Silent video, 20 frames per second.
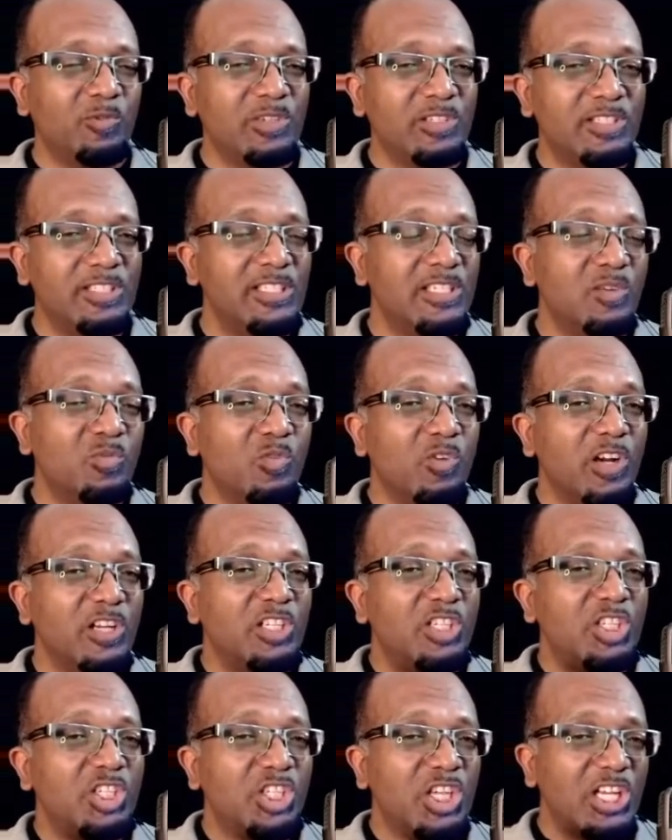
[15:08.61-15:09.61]
you will see the
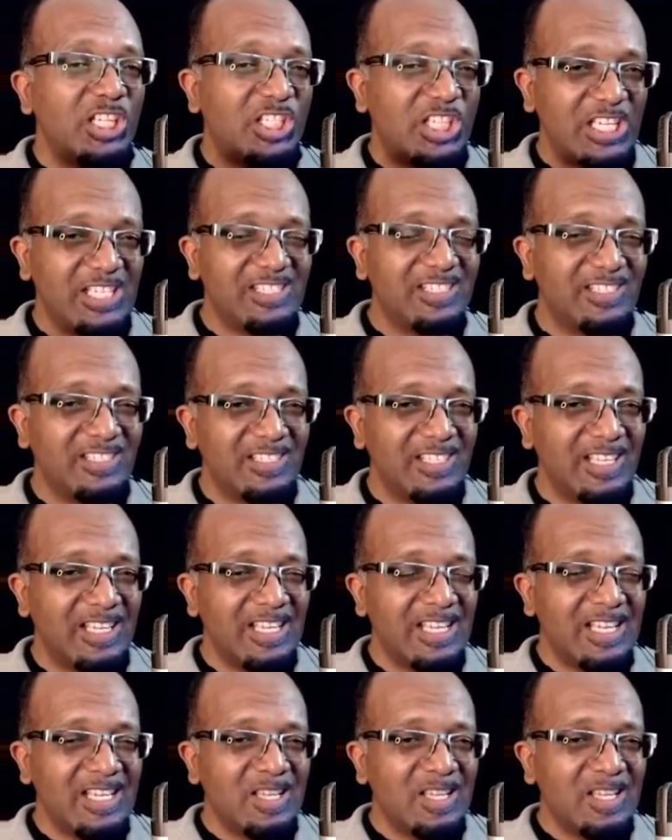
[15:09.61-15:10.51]
word judges,